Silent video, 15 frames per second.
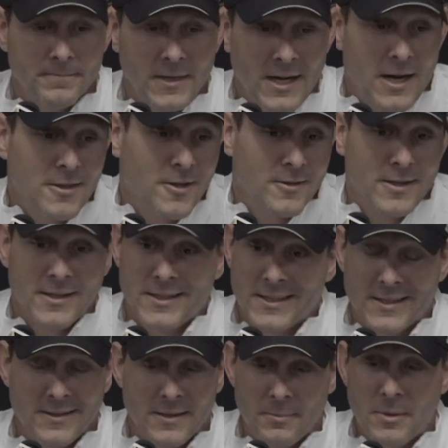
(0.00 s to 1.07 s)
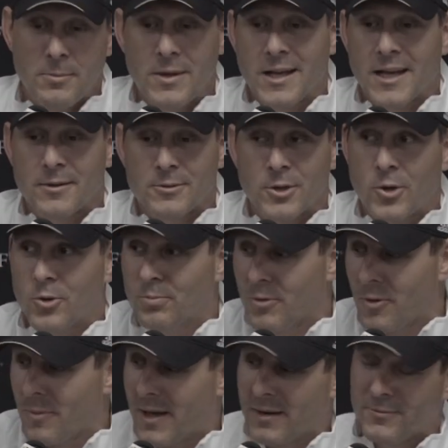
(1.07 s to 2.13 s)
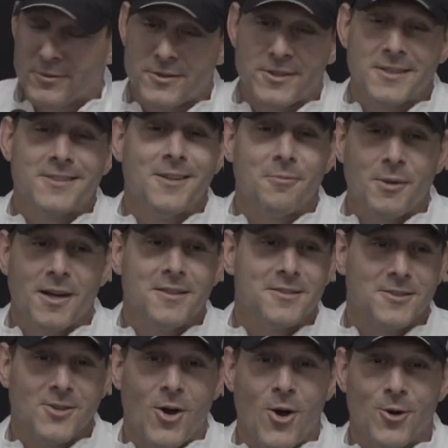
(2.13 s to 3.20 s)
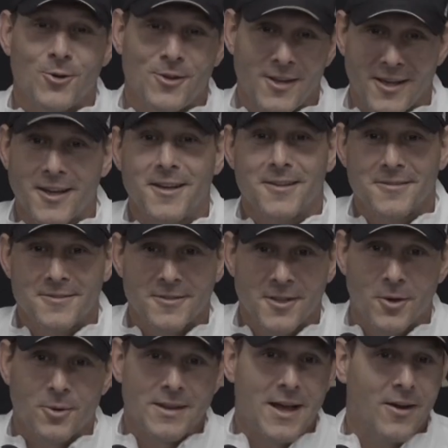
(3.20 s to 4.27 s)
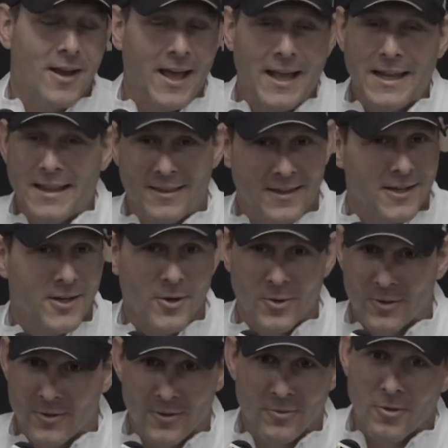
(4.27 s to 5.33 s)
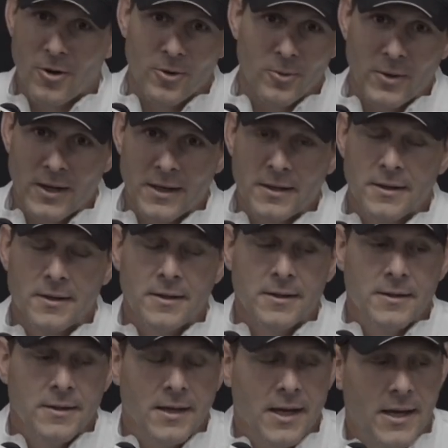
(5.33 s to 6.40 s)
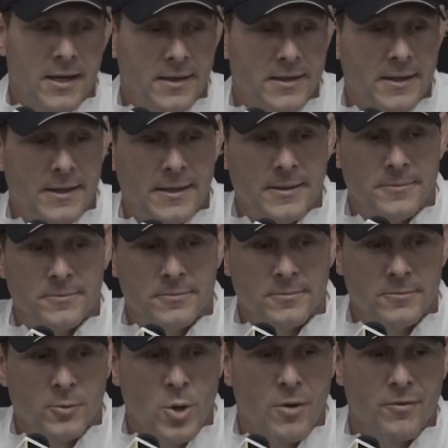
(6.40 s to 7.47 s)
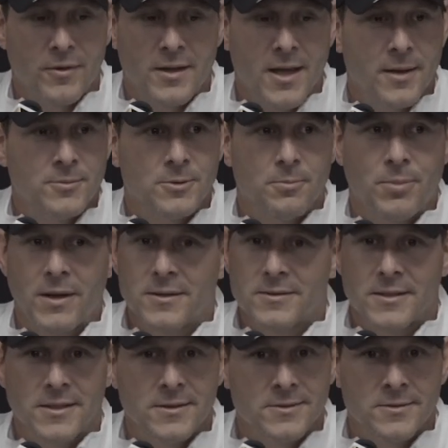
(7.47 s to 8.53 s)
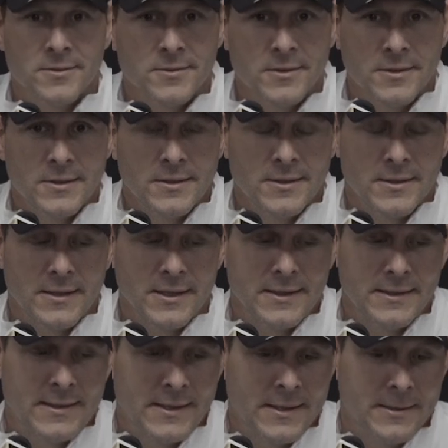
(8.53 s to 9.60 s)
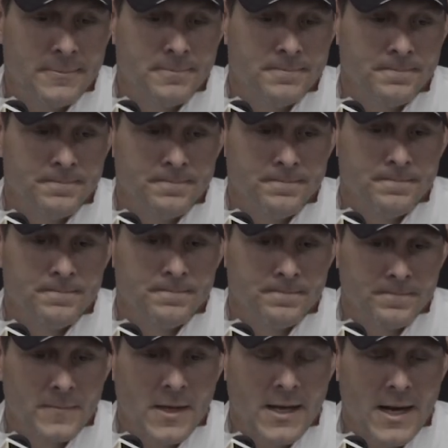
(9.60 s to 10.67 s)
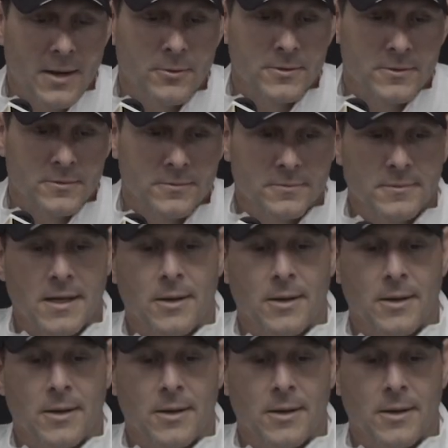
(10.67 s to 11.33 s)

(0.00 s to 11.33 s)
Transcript: and I thought they did. I mean, being able to hold momentum for 60 minutes is a hard thing, you know, without anything going the wrong way. And we overcame some penalties, and I was